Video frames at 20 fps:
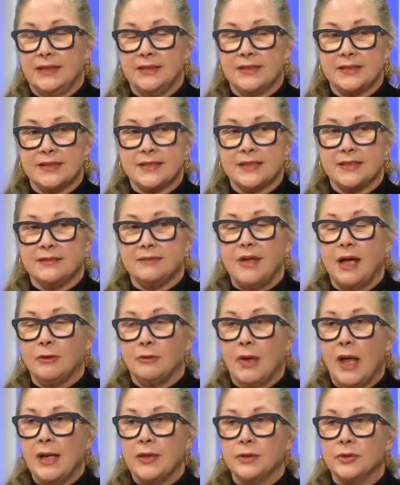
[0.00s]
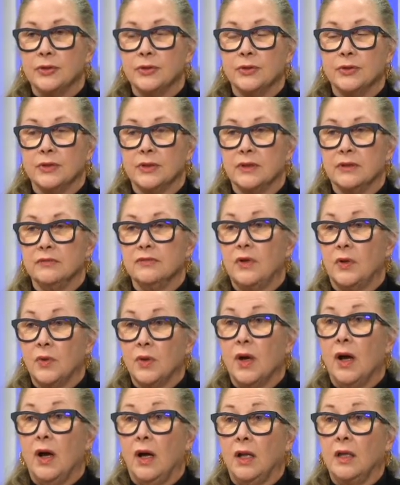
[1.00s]
just a letter or a phone
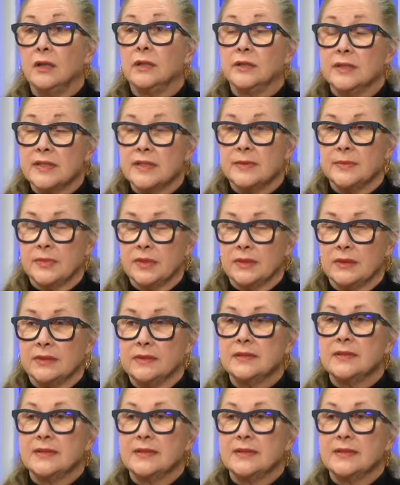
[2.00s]
call or something.